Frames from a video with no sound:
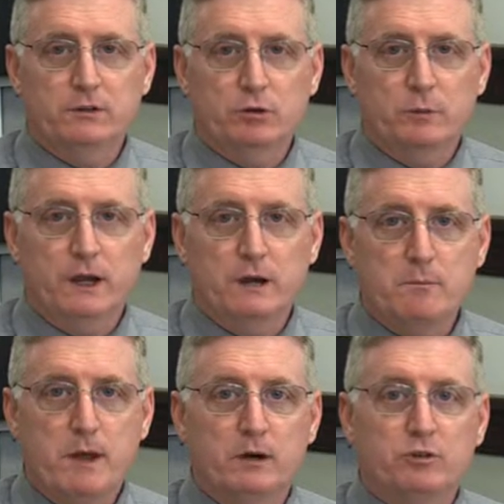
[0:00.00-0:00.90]
so we get a
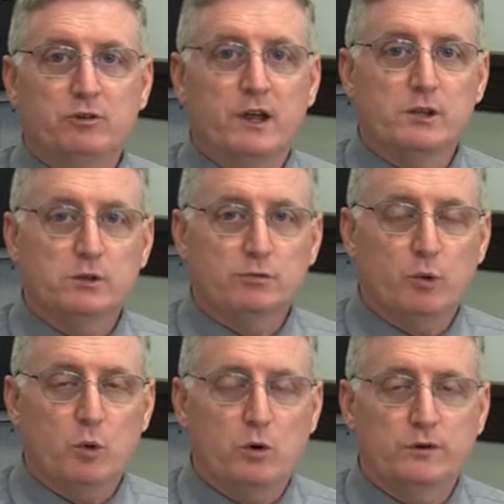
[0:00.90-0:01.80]
better sense
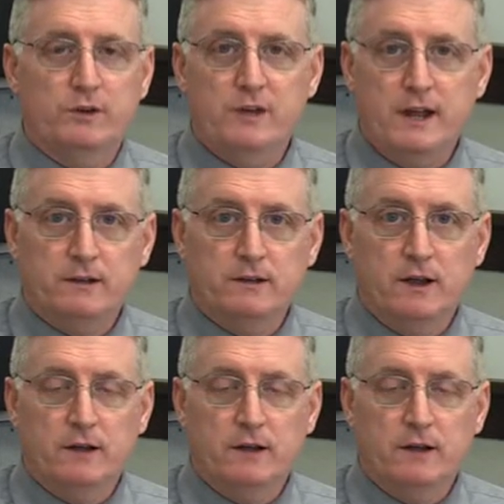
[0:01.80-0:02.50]
for the debt